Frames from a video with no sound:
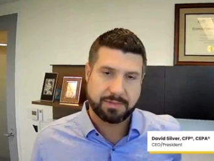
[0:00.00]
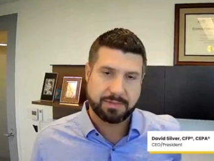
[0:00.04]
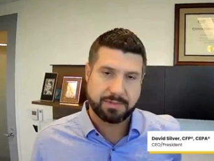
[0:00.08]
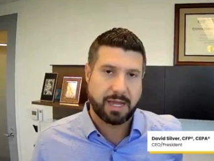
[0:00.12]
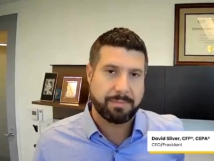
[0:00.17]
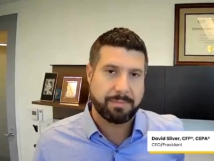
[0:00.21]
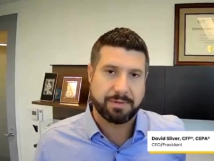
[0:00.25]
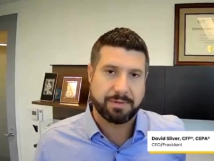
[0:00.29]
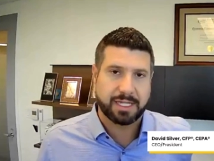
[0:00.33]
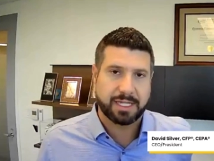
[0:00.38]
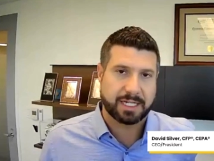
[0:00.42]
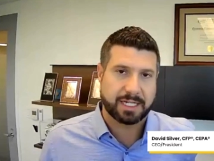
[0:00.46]

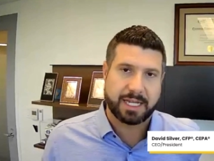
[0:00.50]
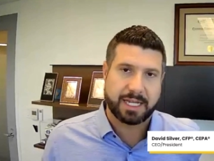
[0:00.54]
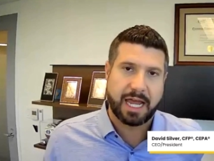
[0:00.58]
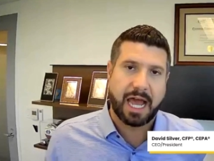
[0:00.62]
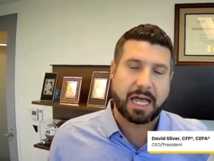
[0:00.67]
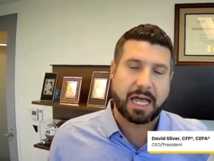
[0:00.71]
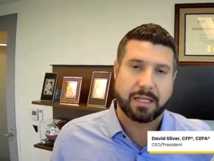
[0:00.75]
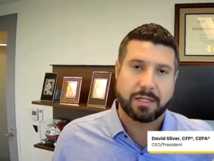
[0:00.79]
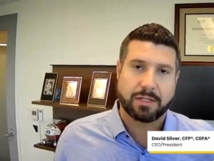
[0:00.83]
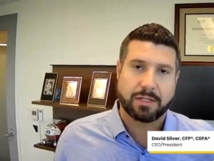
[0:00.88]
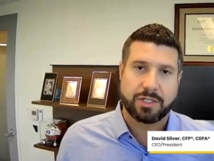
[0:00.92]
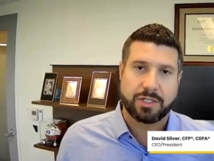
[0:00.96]
type of
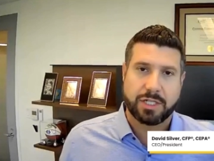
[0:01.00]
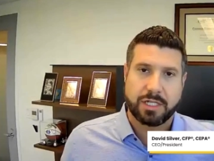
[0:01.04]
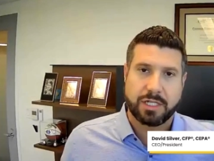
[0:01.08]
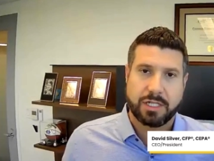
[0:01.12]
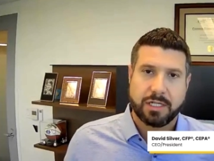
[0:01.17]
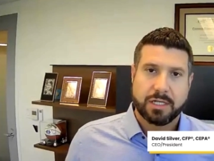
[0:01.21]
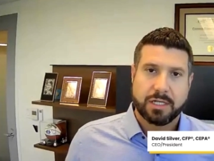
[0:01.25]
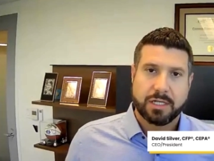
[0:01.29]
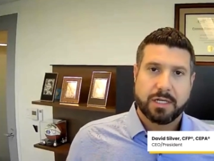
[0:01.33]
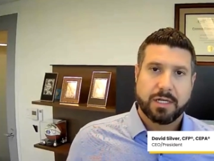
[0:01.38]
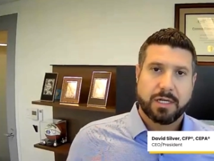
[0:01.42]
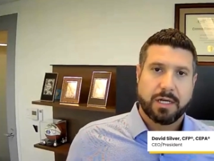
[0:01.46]
technology,
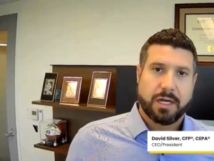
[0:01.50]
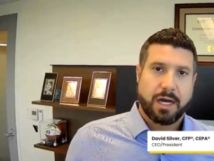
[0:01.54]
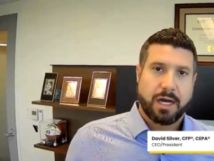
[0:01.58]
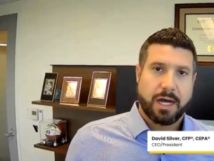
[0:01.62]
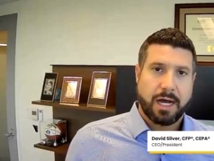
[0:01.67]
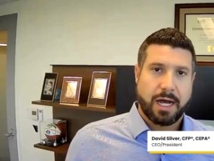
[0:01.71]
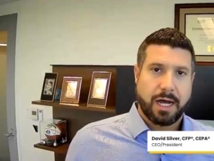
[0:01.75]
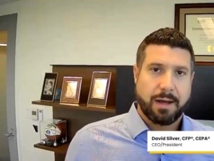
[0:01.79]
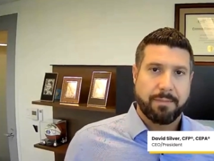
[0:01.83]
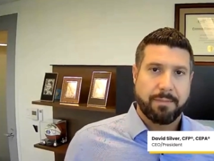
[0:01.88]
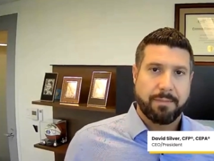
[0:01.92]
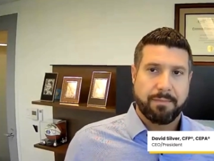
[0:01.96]

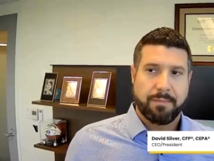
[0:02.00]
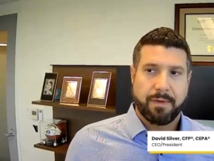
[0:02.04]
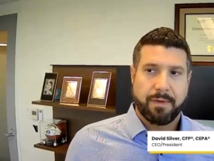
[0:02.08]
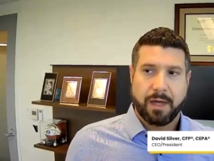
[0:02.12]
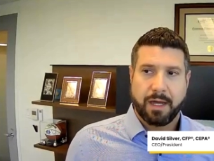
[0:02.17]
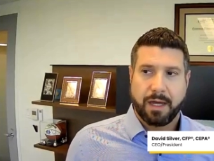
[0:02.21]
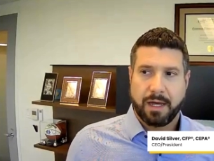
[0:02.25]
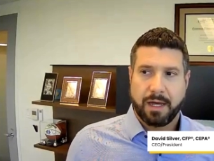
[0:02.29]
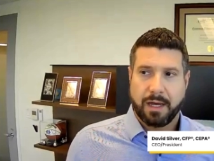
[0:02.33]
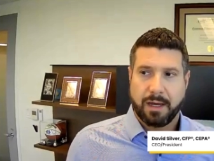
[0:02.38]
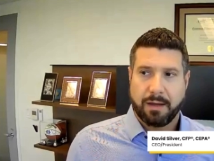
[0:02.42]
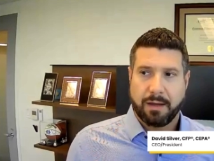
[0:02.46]

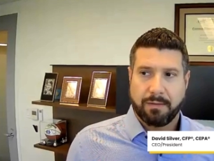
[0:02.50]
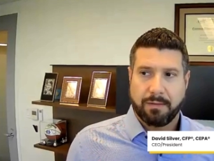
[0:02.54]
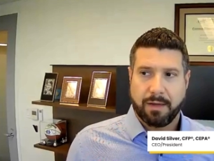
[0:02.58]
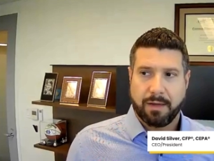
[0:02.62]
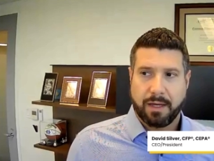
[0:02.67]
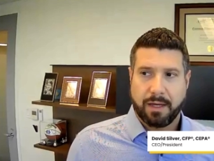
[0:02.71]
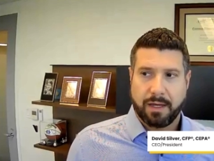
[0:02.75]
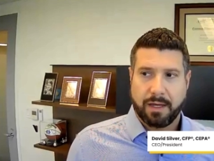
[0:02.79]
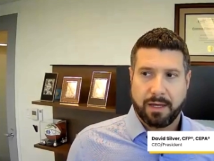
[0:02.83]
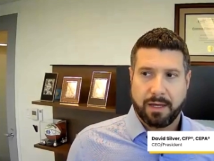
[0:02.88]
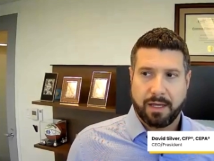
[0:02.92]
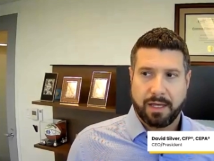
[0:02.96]

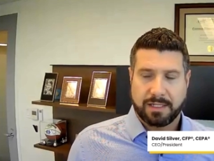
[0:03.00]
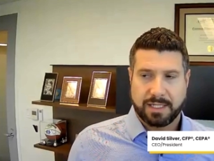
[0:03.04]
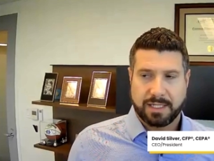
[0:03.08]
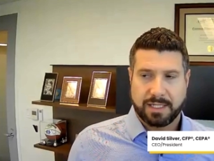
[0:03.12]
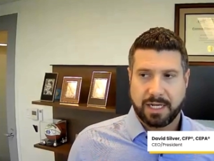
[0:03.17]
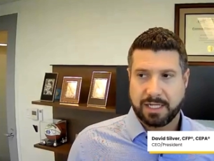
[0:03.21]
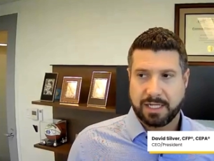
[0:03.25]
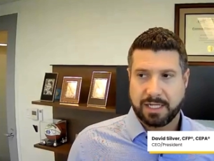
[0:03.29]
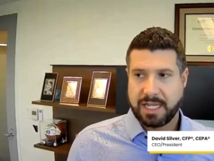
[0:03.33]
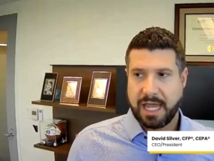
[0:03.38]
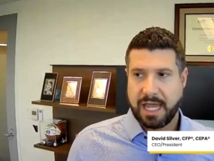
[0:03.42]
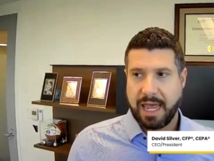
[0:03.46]
as an
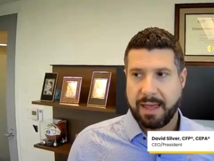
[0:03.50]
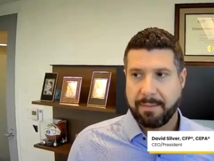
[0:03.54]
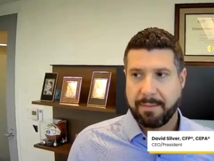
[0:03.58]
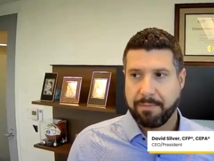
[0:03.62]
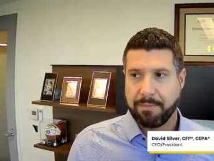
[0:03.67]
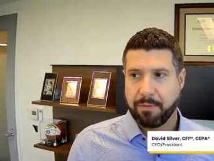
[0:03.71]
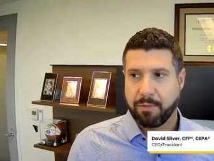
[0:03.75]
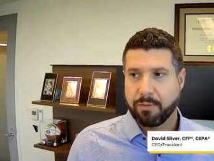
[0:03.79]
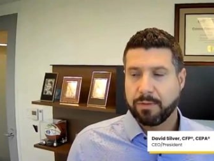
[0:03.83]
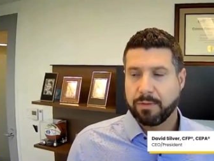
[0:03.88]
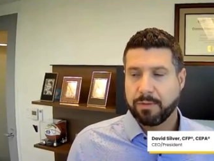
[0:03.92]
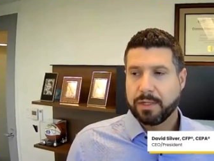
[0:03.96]

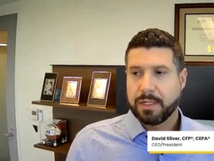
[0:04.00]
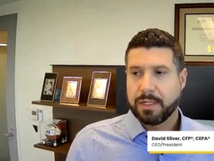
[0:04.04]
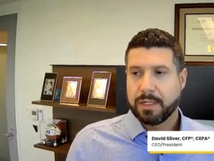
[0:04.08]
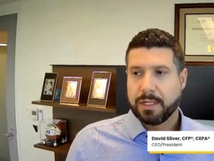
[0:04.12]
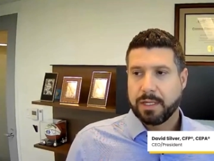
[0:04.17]
example,